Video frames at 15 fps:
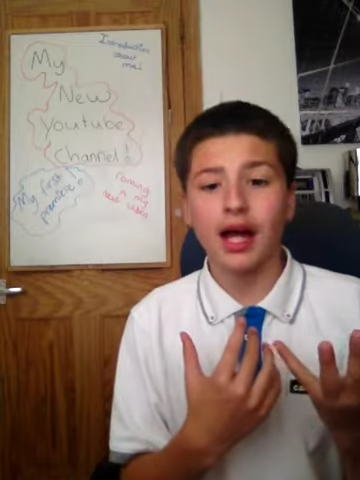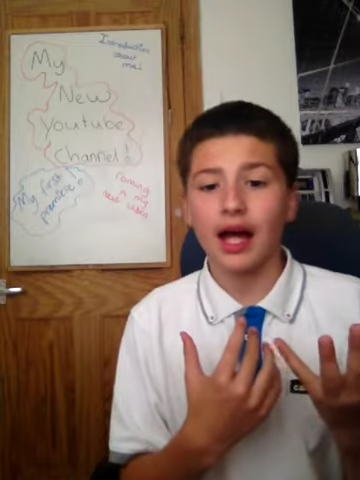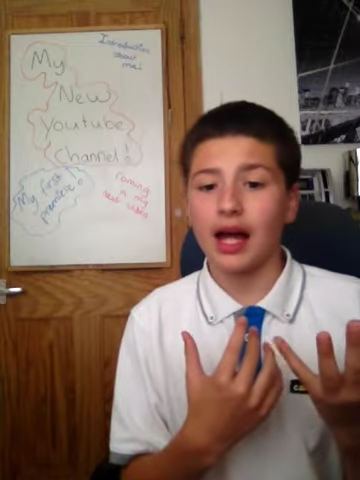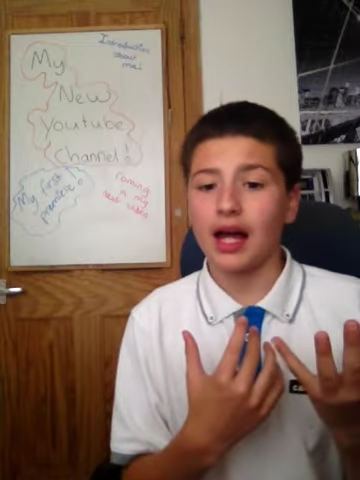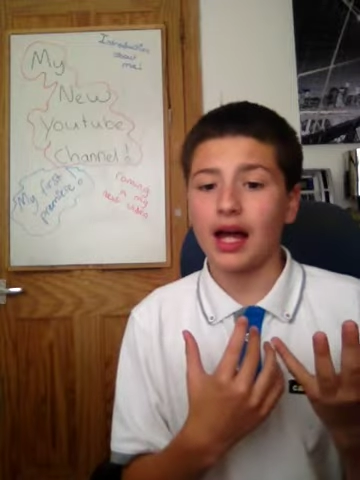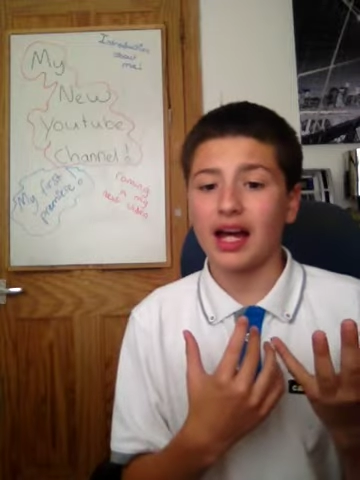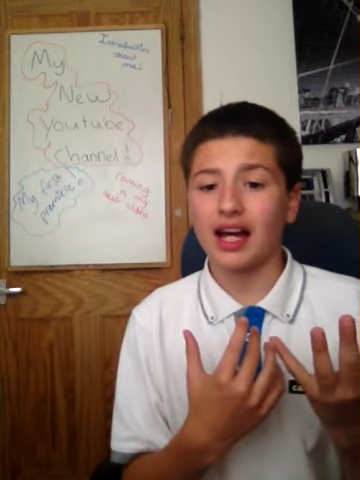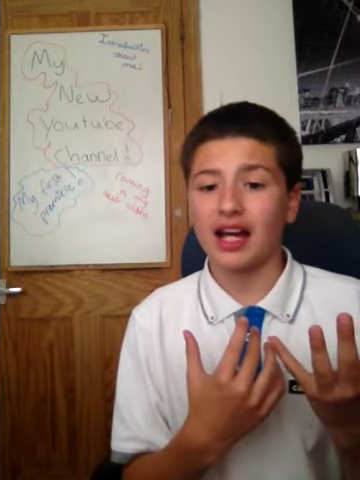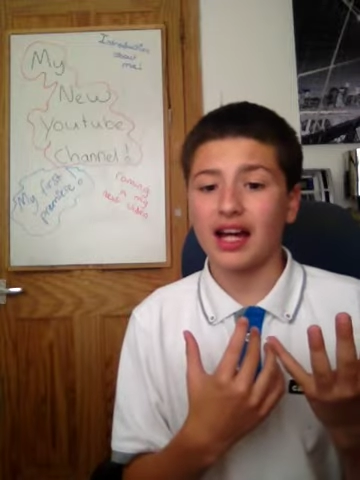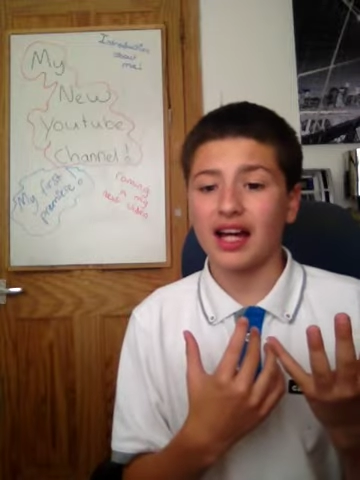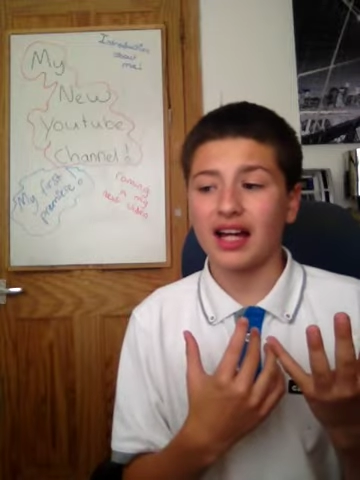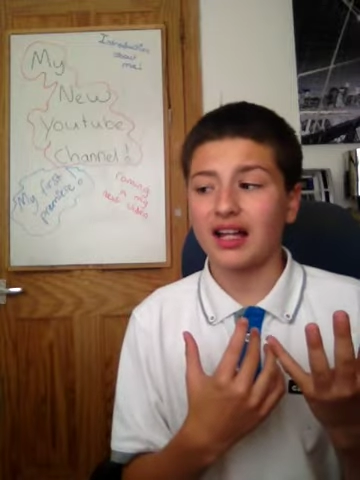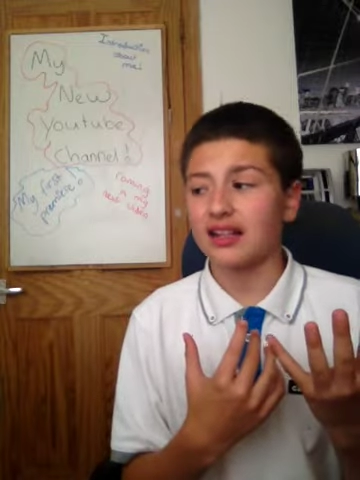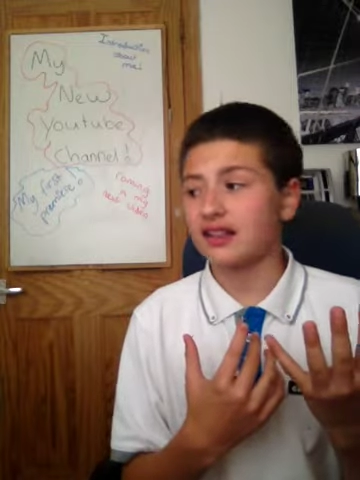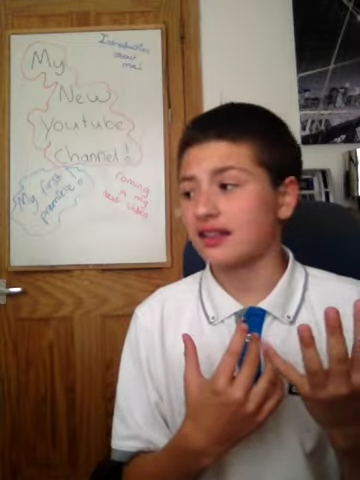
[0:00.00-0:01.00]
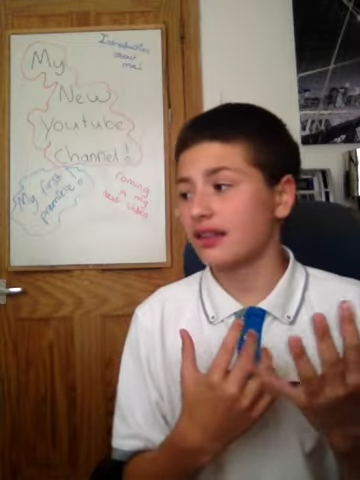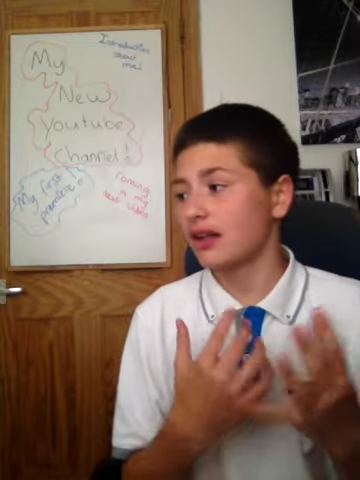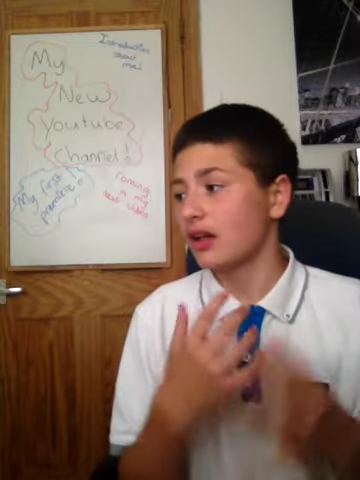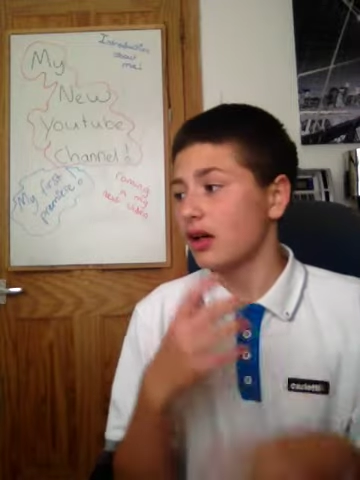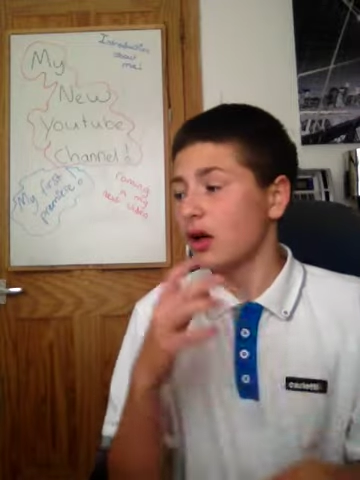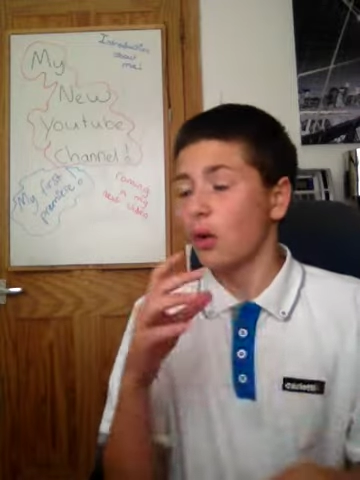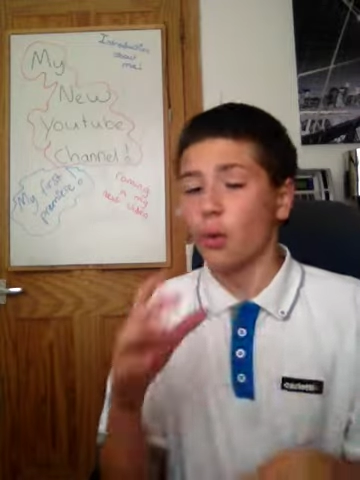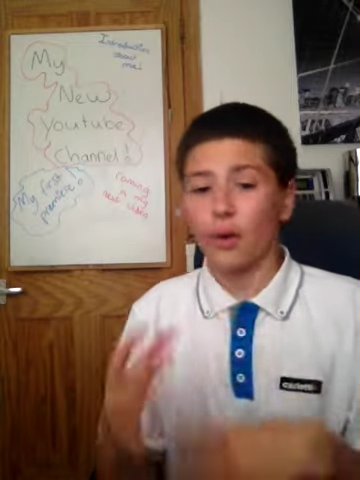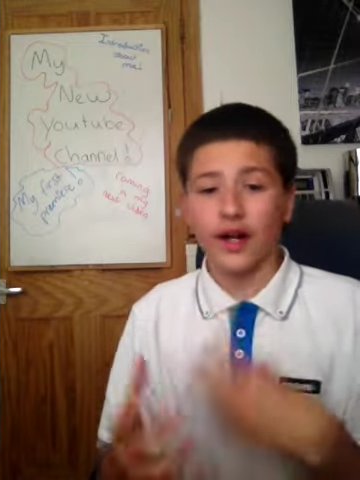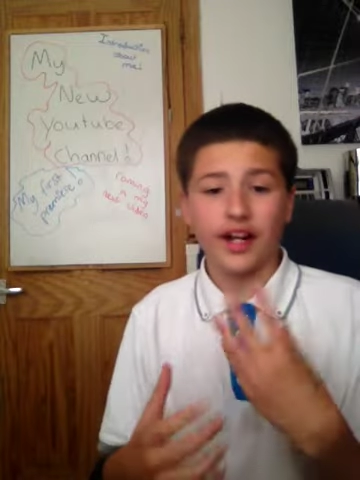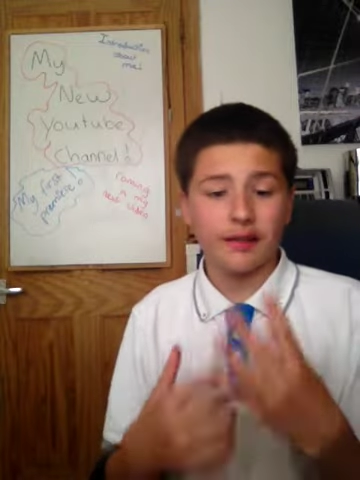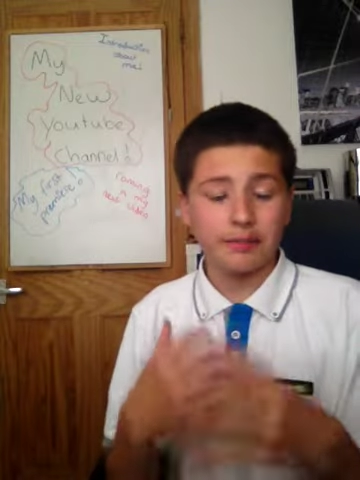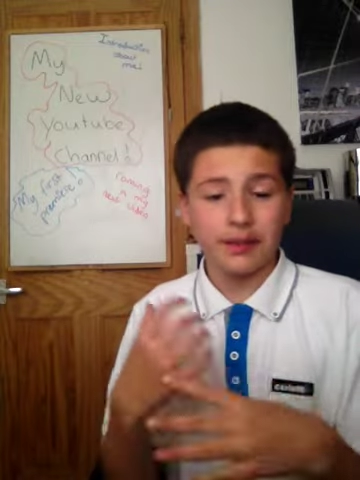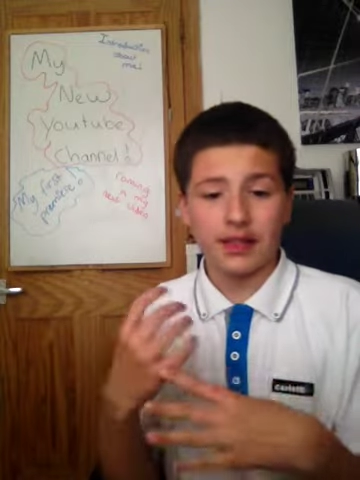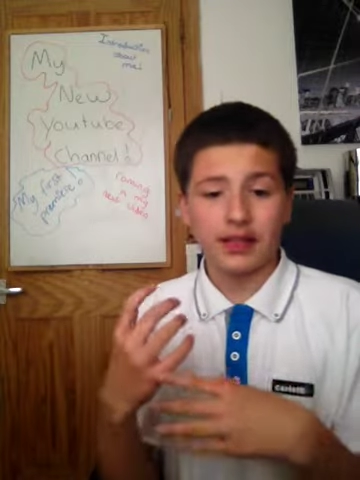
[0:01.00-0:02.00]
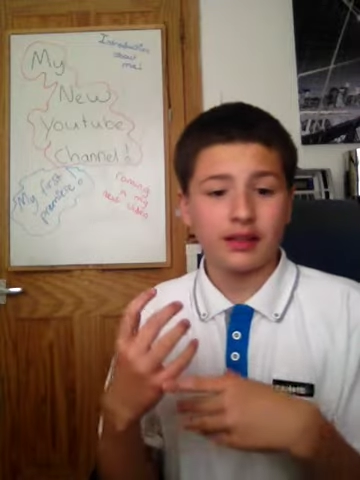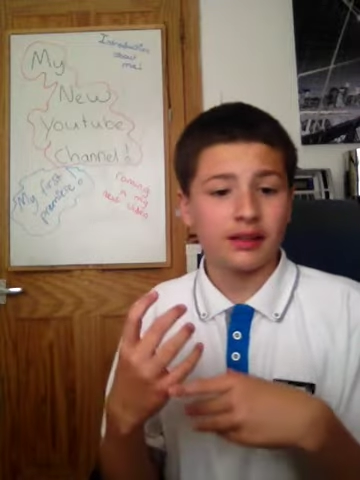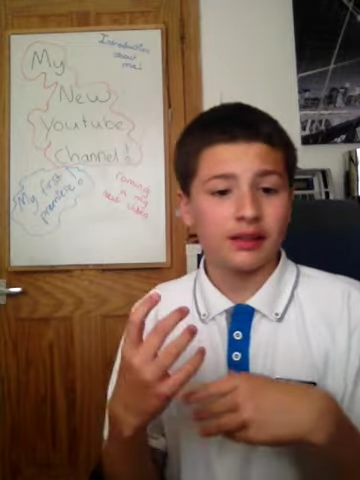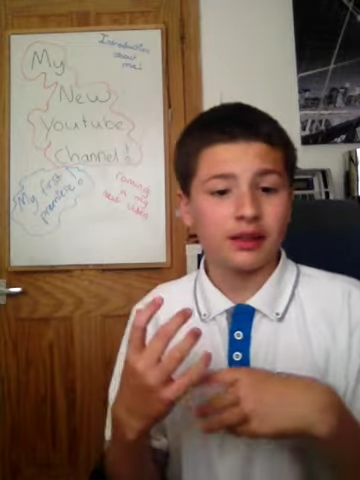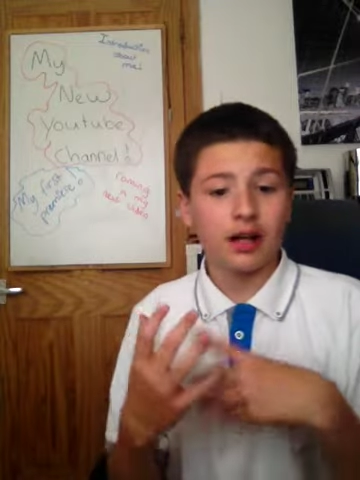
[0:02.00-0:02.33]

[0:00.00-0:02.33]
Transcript: and what I've been